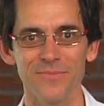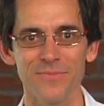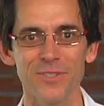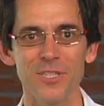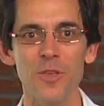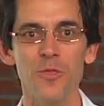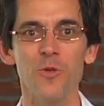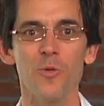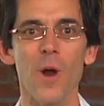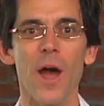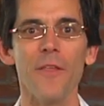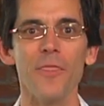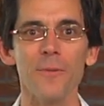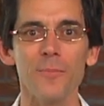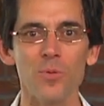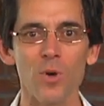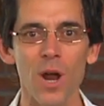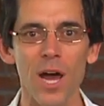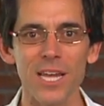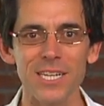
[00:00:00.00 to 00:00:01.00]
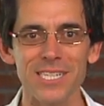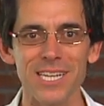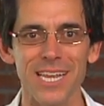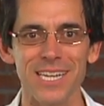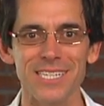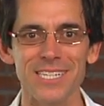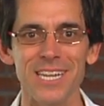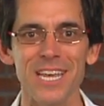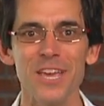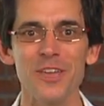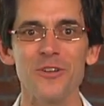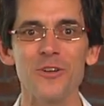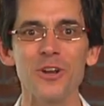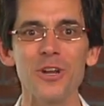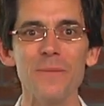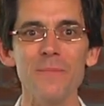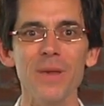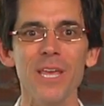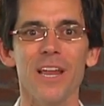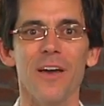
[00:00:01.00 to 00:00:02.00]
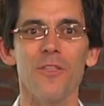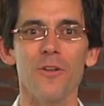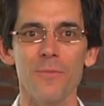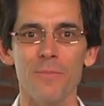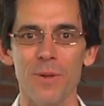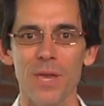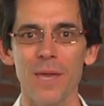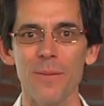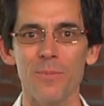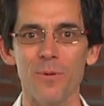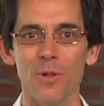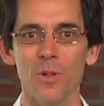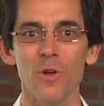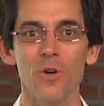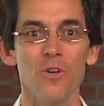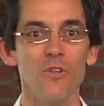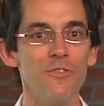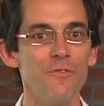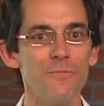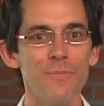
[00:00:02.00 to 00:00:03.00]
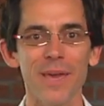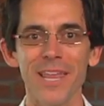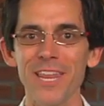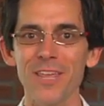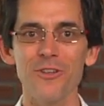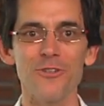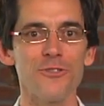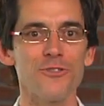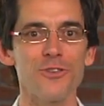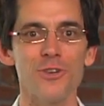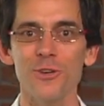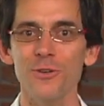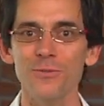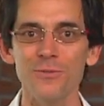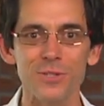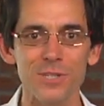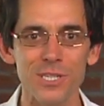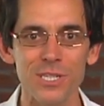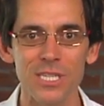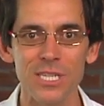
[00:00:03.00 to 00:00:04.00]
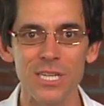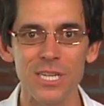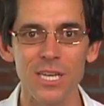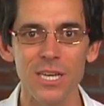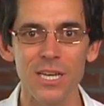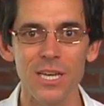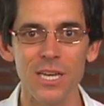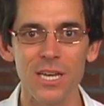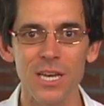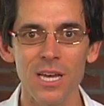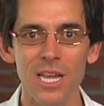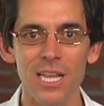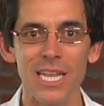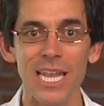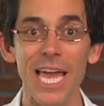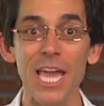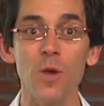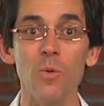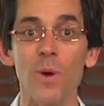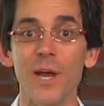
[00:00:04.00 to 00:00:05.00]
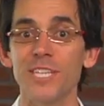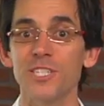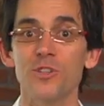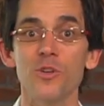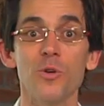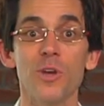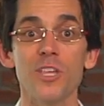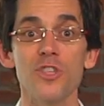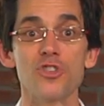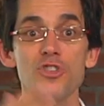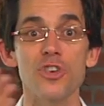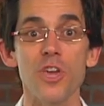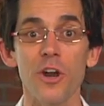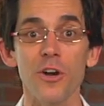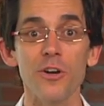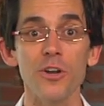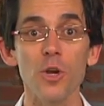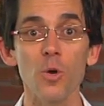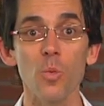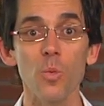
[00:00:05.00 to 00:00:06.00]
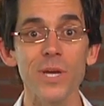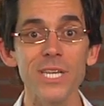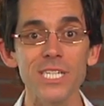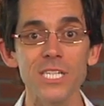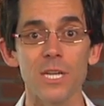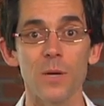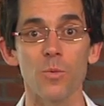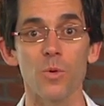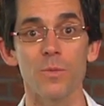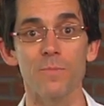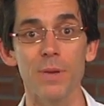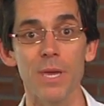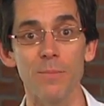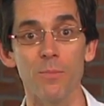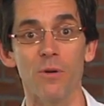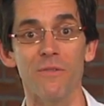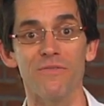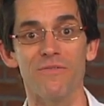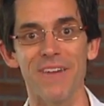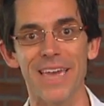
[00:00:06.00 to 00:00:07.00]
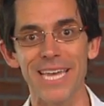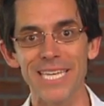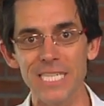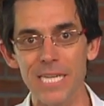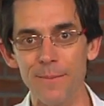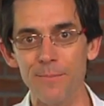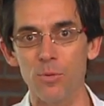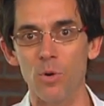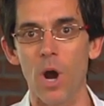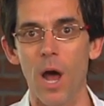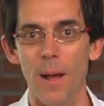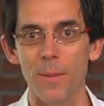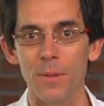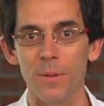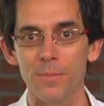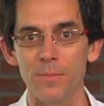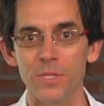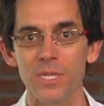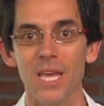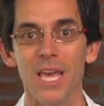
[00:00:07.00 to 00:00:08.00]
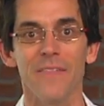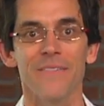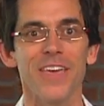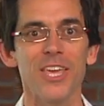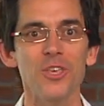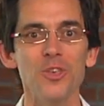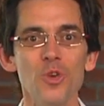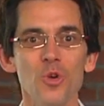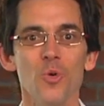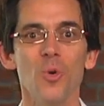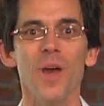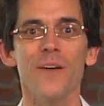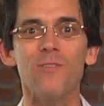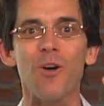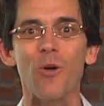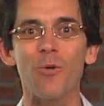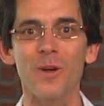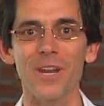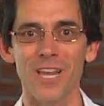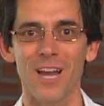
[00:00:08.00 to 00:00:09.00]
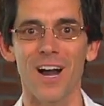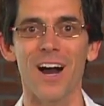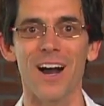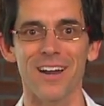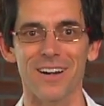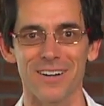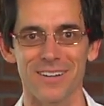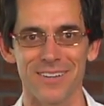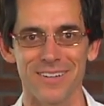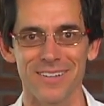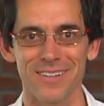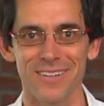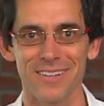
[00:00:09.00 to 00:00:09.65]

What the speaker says: See, throughout the process, you're going to meet other people who've been in your shoes. Likewise, you can share your wisdom with people facing problems that you have already conquered.